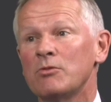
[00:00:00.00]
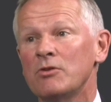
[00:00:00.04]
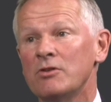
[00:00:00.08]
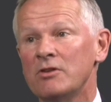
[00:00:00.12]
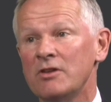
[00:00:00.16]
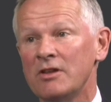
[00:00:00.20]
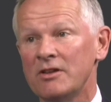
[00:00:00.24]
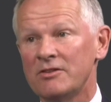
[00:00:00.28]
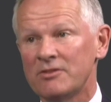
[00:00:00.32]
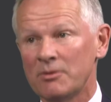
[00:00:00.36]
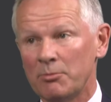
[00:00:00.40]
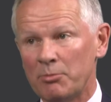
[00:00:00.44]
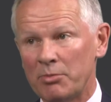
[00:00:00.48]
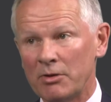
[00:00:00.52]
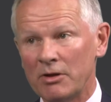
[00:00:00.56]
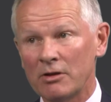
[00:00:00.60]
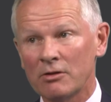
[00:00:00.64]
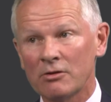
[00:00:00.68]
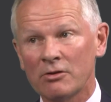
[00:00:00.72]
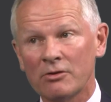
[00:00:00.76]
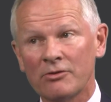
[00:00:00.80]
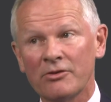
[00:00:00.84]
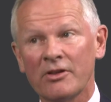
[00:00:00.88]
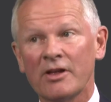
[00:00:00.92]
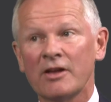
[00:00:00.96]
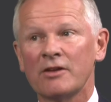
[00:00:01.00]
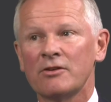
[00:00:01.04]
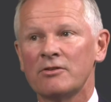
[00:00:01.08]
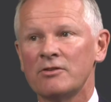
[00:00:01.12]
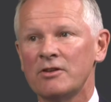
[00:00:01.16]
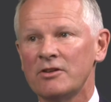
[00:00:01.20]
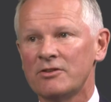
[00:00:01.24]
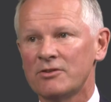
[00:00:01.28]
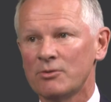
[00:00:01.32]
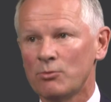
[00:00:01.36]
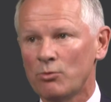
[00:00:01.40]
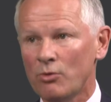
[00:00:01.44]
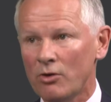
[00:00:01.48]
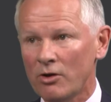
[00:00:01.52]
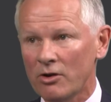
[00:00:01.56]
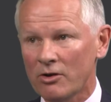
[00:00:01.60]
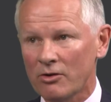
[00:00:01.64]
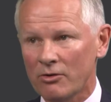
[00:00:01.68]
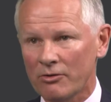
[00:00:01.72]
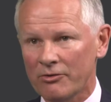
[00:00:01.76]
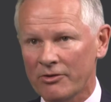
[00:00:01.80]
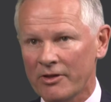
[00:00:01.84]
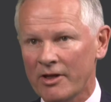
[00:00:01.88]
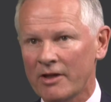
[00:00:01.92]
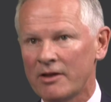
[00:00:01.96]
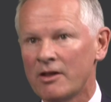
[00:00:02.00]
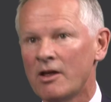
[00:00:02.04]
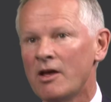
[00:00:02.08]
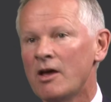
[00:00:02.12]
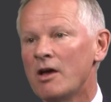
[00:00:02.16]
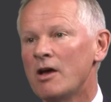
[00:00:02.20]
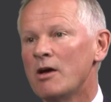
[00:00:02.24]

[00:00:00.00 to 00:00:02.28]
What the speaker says: You need to build on that, you need to work on that,